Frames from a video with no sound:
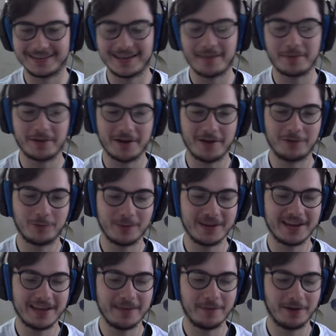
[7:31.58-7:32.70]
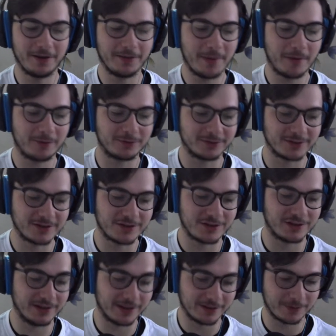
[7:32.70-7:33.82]
Yeah, because we keep a lot about
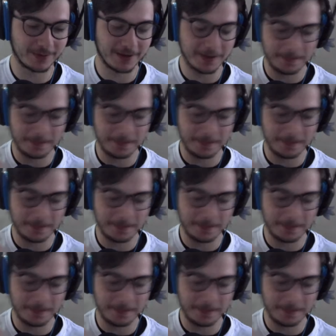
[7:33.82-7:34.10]
tradition, that's why.